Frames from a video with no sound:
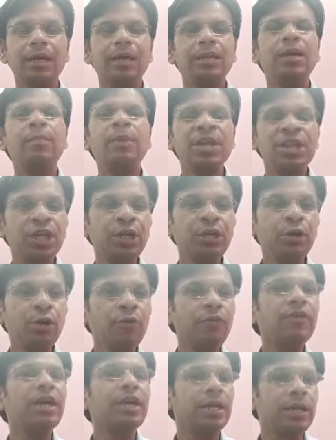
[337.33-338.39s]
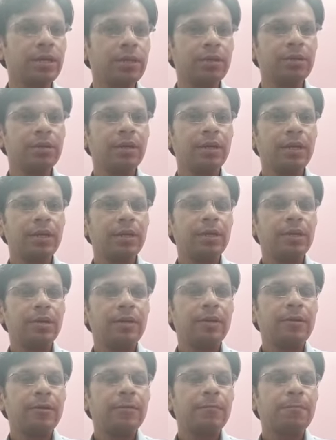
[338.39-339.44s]
The Merchant of Venice,
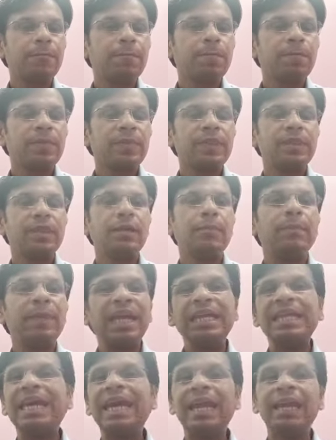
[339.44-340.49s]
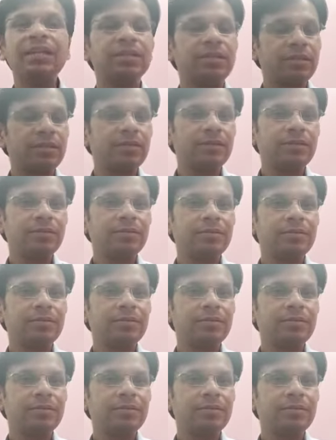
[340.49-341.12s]
the main character,